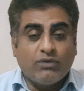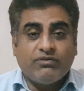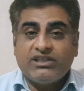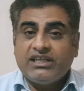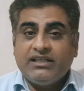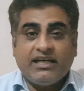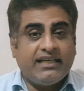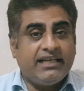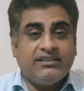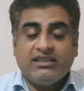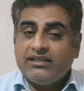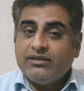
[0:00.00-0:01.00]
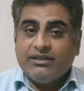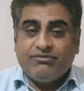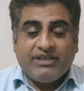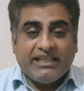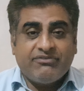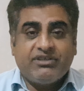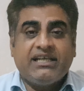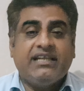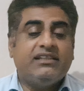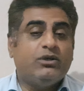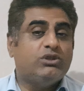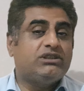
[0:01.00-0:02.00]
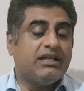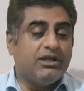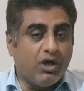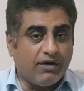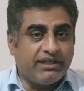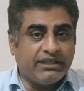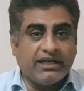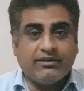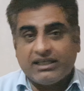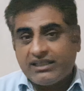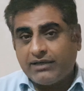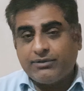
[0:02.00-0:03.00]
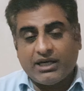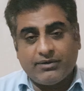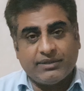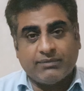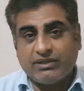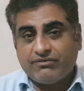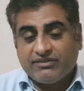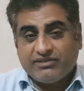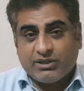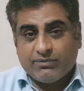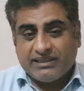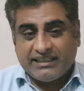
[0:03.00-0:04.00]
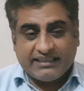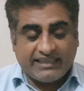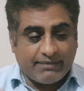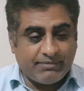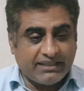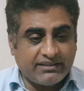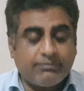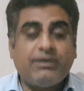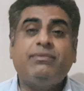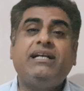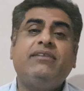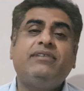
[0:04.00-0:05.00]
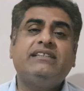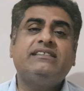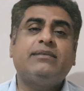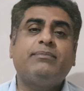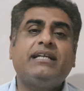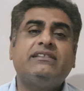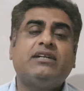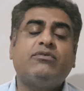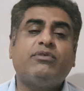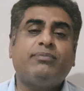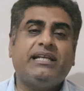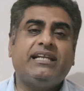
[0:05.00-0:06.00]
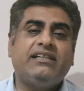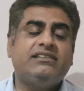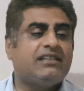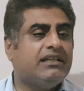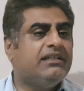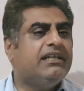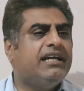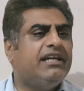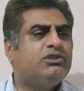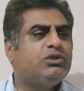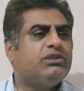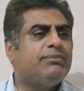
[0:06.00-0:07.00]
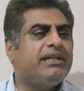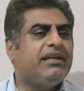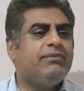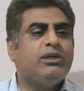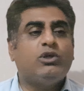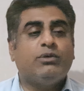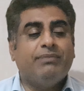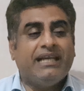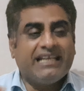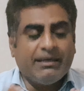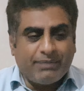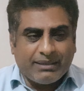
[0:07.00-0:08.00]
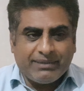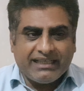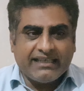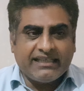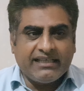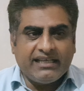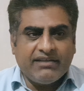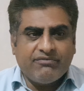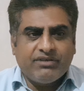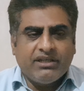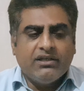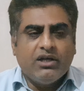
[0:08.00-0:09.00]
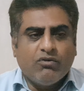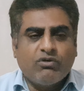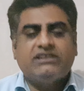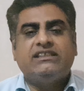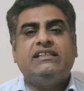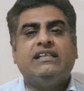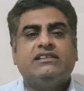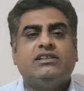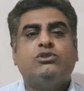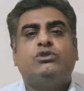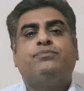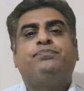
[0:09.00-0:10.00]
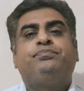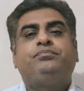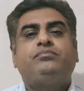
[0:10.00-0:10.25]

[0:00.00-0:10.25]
often end up favoring those already at the top. If the government can make permanent tax breaks for billionaires, it should be able to make permanent relief for seniors too.